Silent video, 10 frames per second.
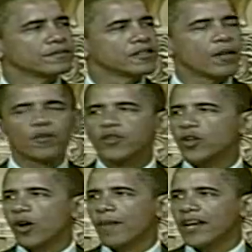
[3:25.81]
Some of you
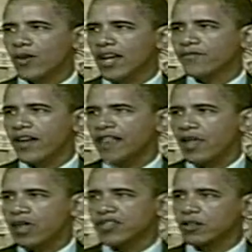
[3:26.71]
know my
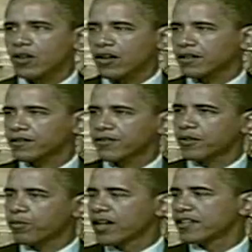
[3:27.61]
grandfather was a cook for the
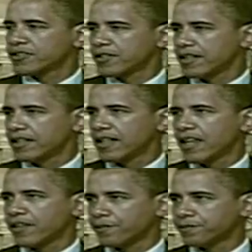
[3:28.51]
British in Kenya.